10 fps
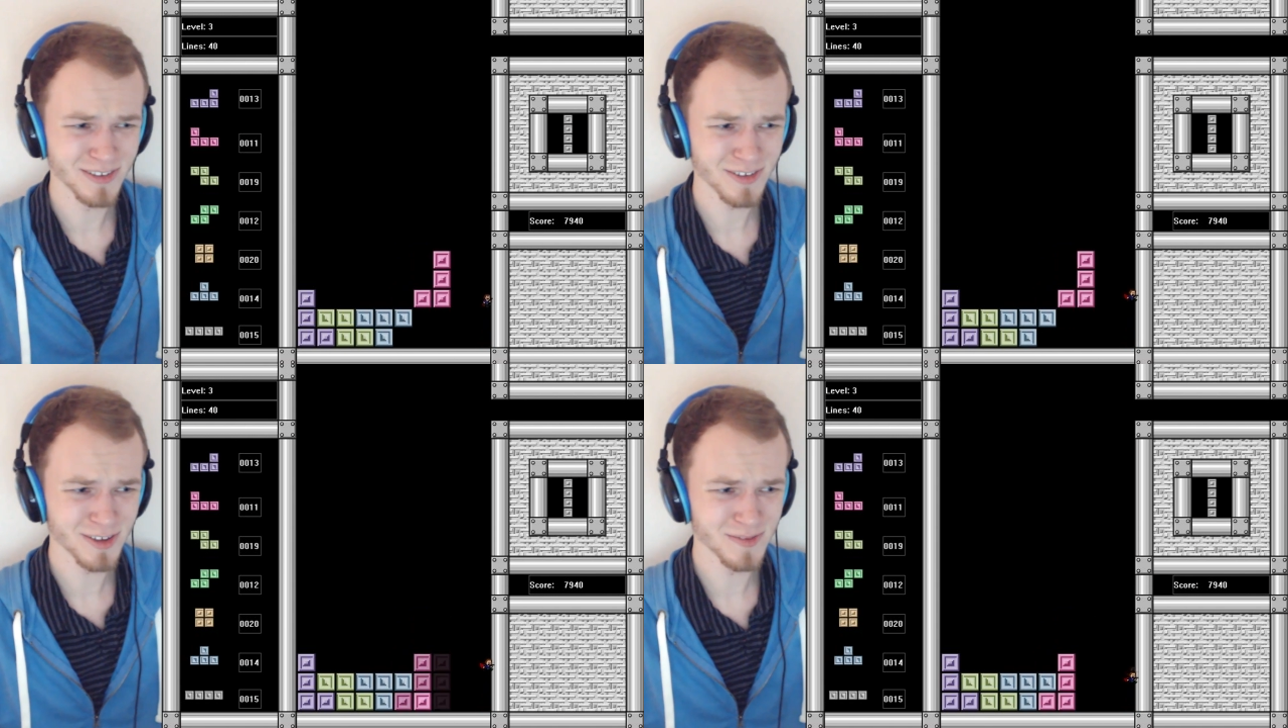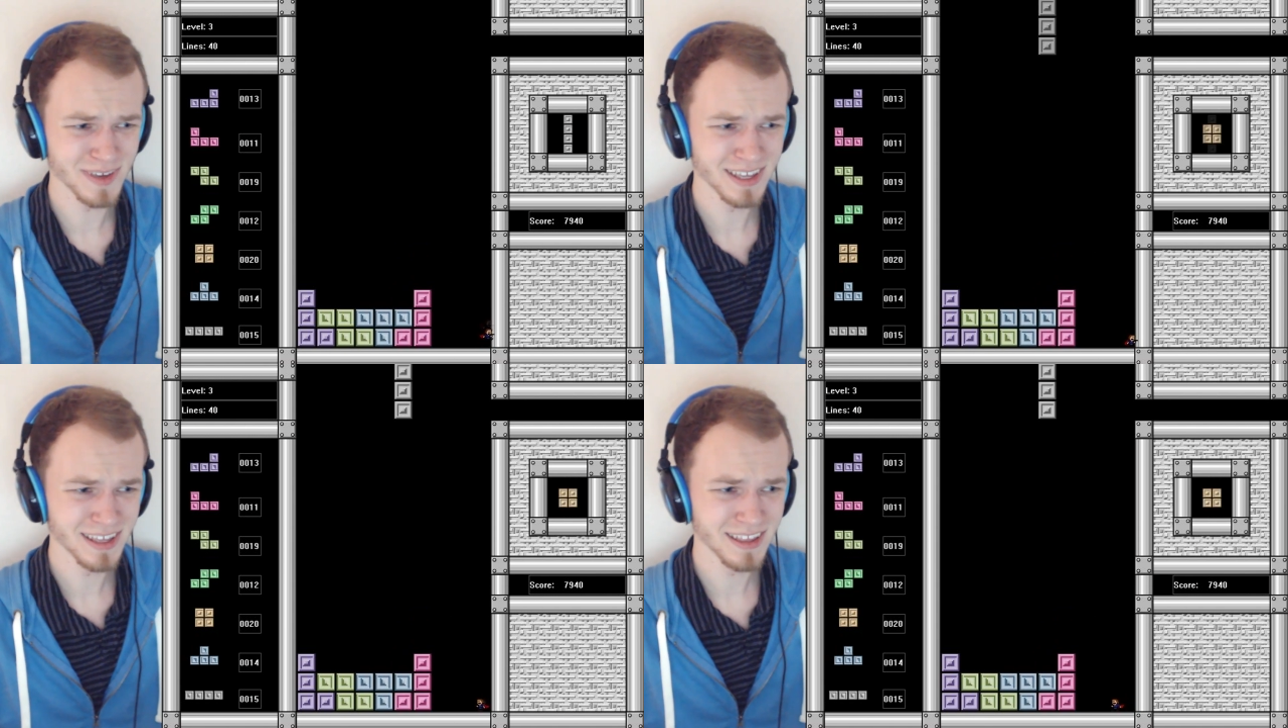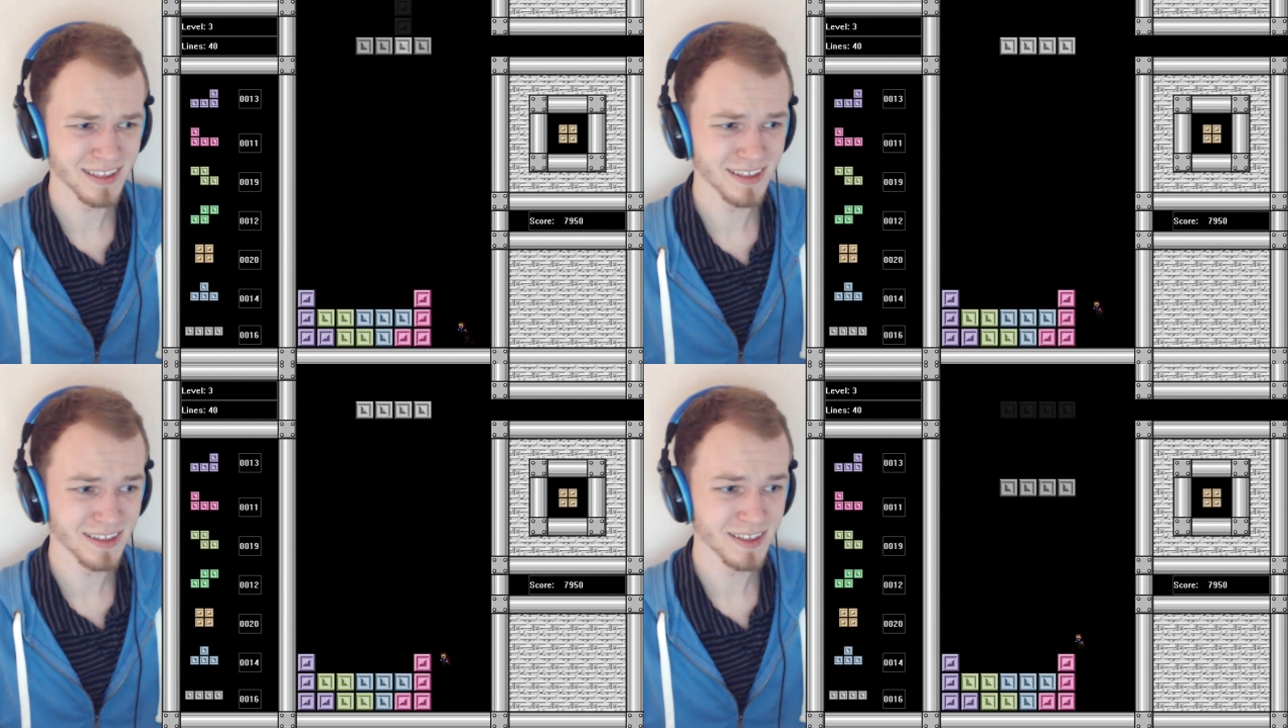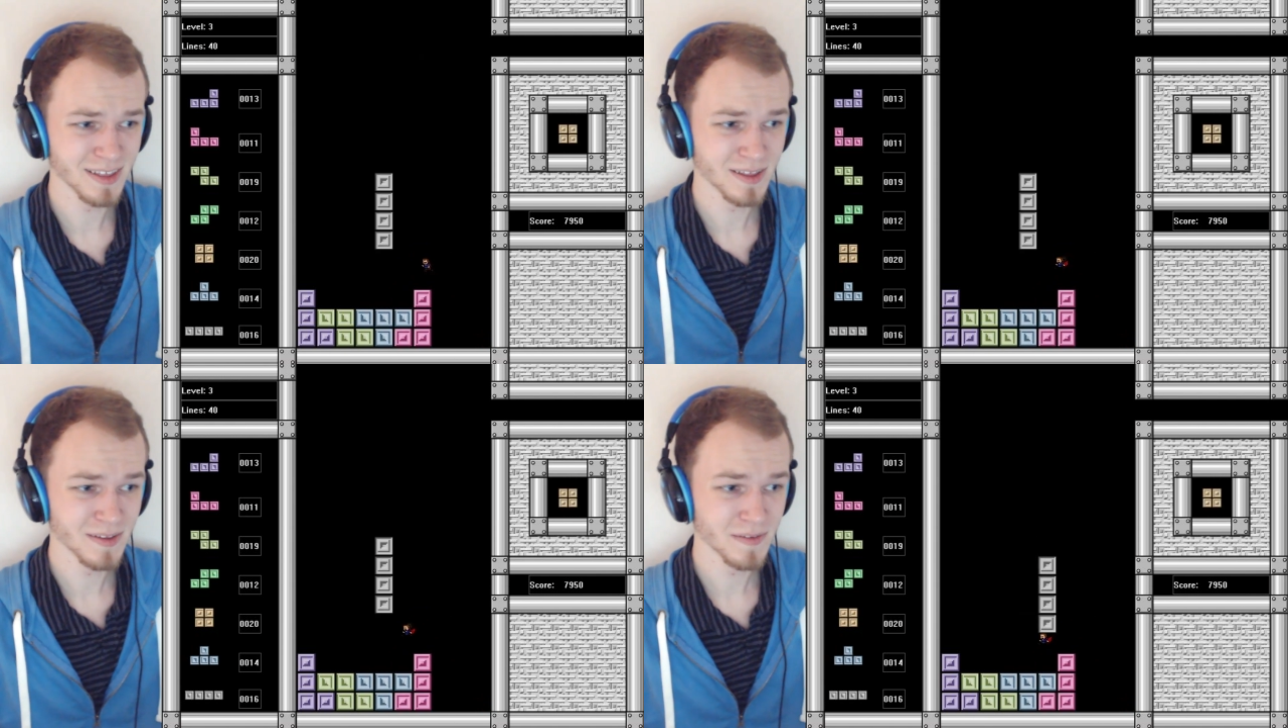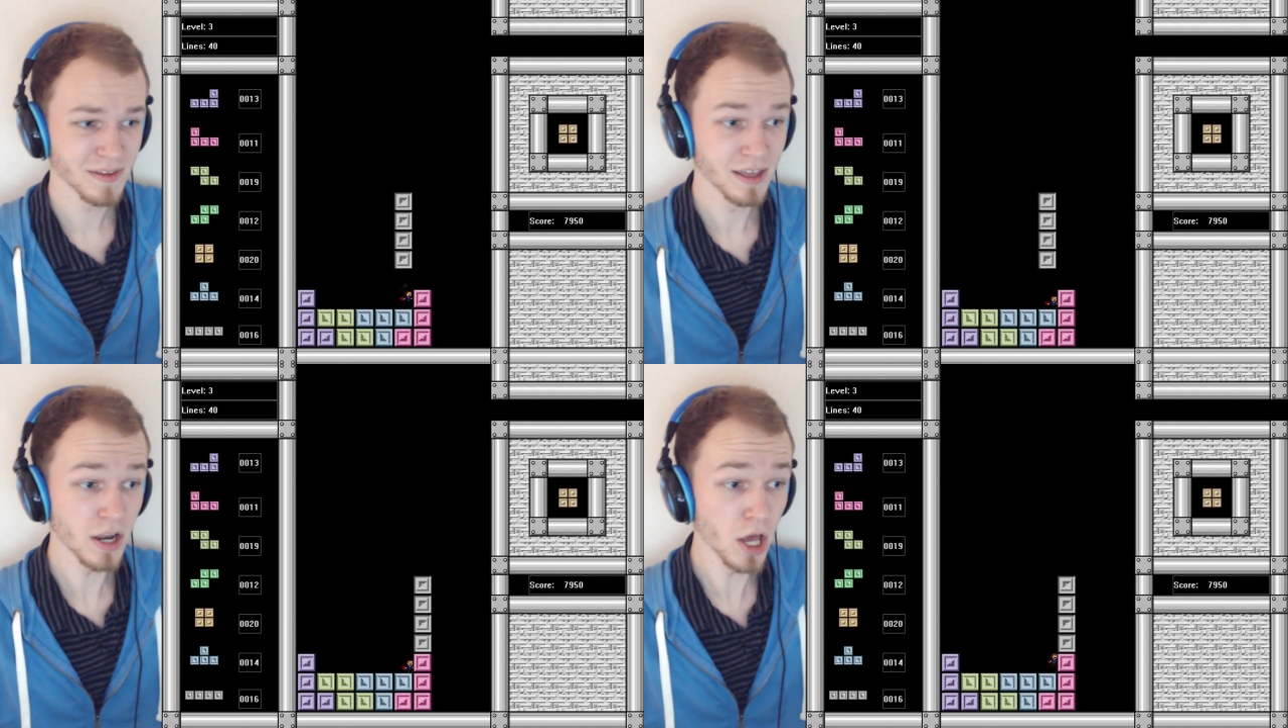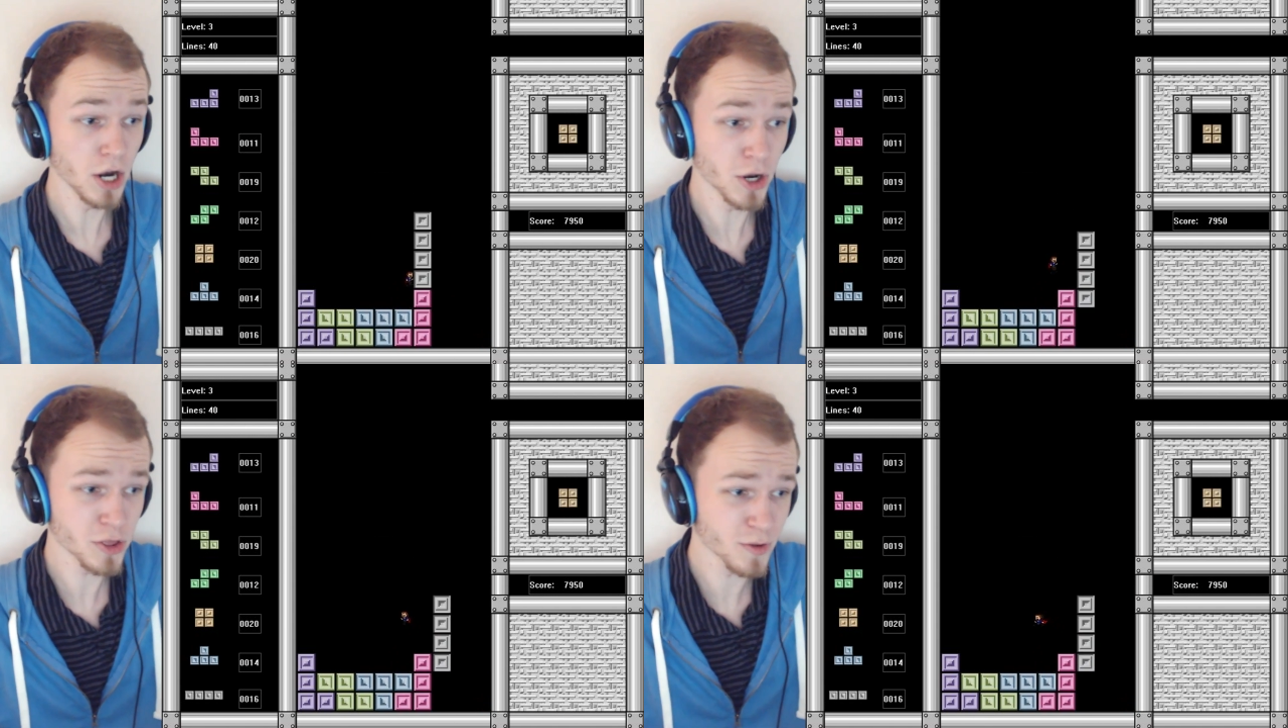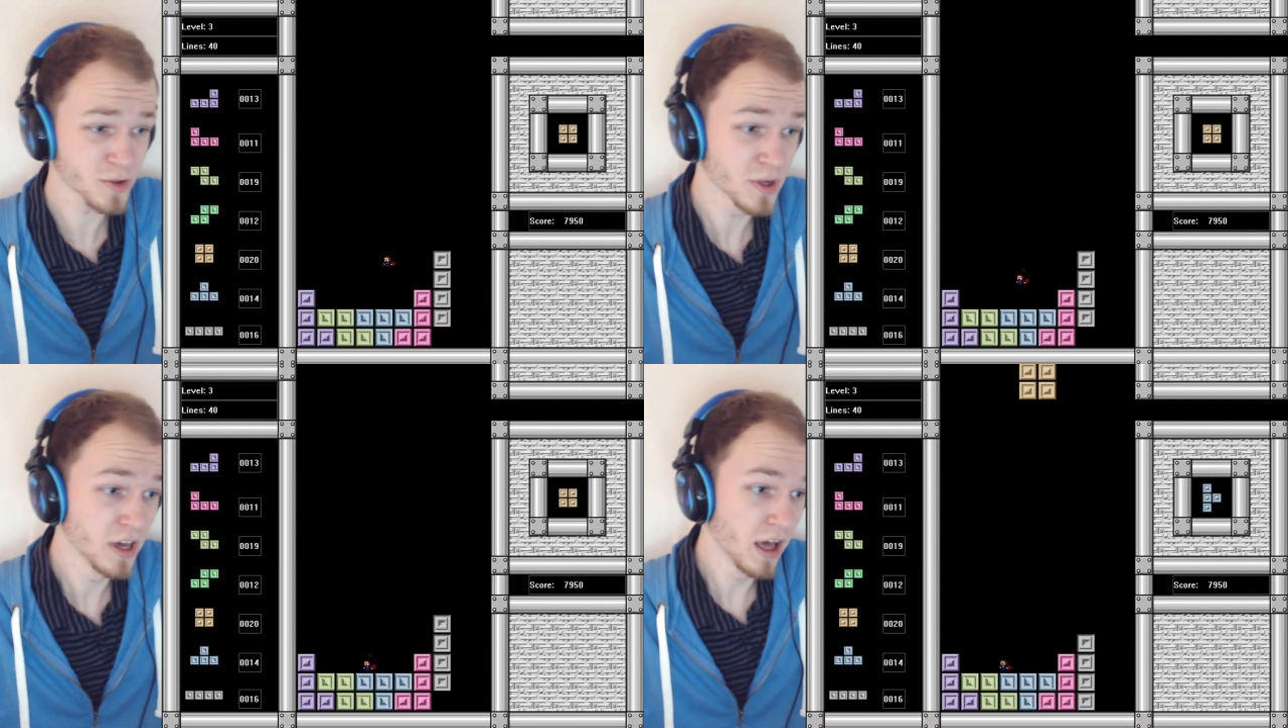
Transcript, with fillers: Don't squish me. No, no, don't squish me!